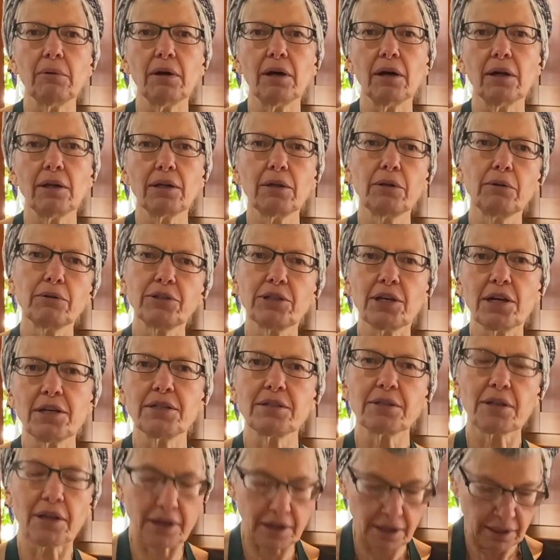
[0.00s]
a little taste
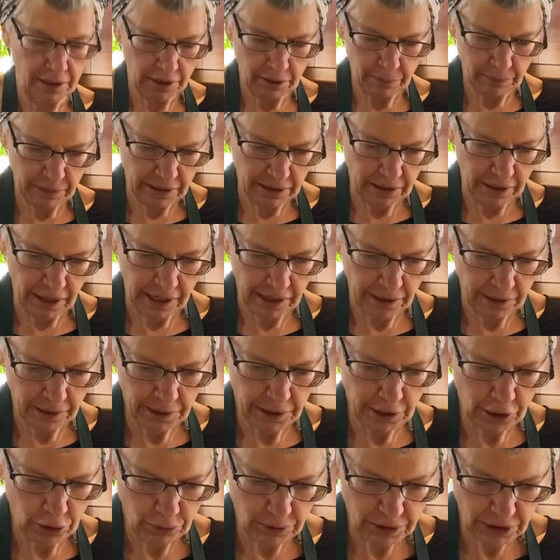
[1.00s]
like a little bit like
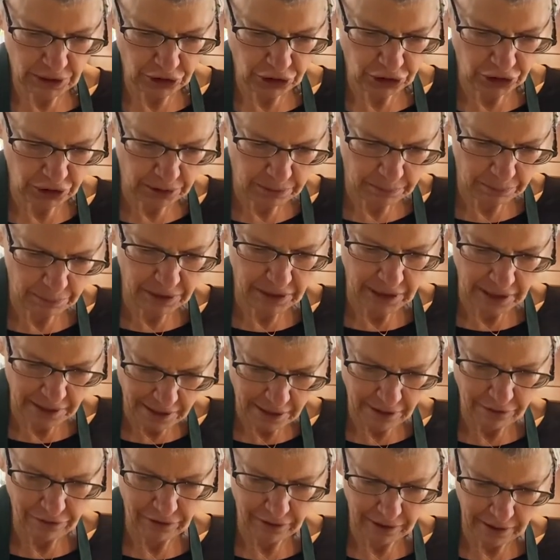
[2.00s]
licorice, but they
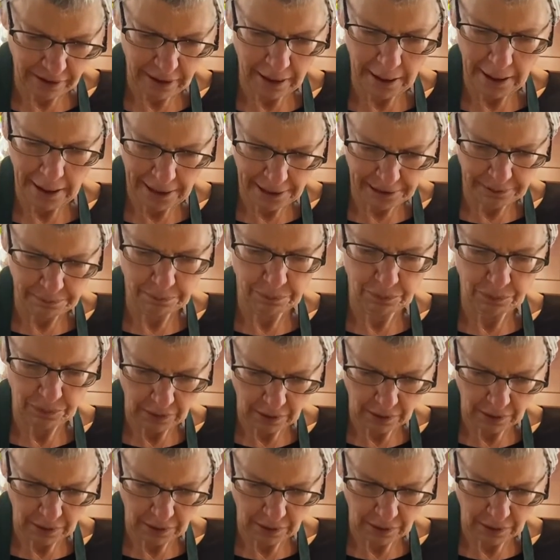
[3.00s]
definitely add